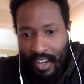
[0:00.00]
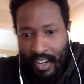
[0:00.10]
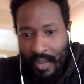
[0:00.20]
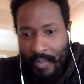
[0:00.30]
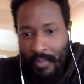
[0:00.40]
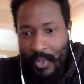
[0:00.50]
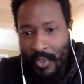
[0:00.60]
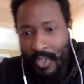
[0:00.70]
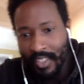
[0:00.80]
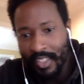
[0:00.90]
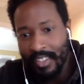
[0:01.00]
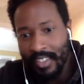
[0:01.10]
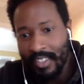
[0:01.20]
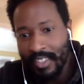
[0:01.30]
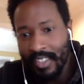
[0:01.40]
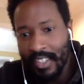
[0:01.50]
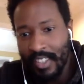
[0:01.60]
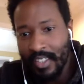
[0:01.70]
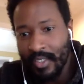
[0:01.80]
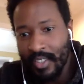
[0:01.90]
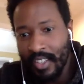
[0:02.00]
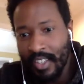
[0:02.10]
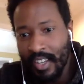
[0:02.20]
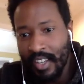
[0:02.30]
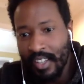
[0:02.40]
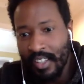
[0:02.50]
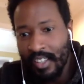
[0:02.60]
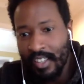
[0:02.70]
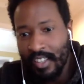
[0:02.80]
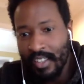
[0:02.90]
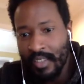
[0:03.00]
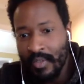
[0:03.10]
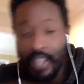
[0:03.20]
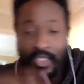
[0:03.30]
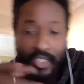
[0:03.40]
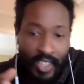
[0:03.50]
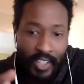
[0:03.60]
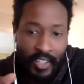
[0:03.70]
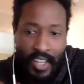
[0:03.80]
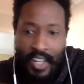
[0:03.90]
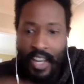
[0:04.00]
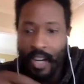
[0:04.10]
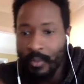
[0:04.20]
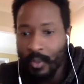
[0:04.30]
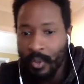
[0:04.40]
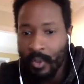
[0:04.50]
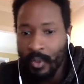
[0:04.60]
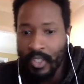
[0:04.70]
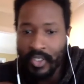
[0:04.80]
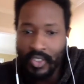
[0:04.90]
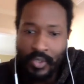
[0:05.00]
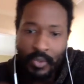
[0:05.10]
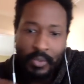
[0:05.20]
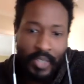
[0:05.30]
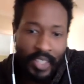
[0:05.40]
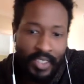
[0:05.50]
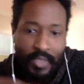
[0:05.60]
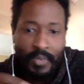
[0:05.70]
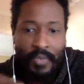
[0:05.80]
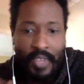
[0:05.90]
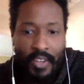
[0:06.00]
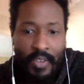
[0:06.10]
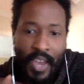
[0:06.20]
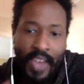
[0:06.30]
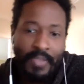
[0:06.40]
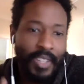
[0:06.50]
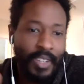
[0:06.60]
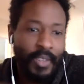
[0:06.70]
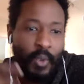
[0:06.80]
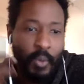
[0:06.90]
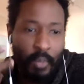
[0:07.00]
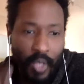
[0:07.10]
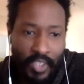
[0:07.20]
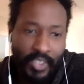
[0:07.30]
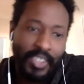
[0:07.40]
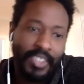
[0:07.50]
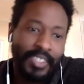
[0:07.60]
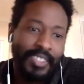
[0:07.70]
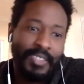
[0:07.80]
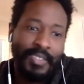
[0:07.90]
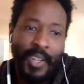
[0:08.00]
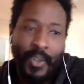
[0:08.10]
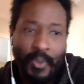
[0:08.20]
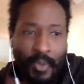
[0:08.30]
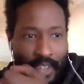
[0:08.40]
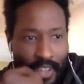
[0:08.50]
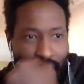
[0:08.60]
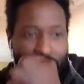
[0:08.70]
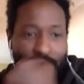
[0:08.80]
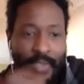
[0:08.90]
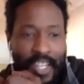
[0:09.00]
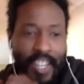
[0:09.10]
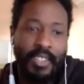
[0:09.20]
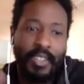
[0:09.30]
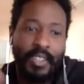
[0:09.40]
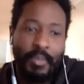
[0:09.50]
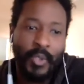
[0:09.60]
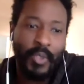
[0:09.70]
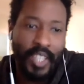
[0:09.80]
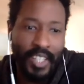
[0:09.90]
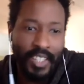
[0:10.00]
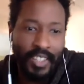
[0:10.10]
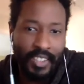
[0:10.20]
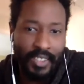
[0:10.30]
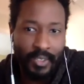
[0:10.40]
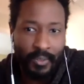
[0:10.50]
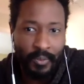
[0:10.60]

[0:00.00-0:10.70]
Do you think that this is necessary and helpful, or does this reflect the fear of having robust, confrontation between ideas?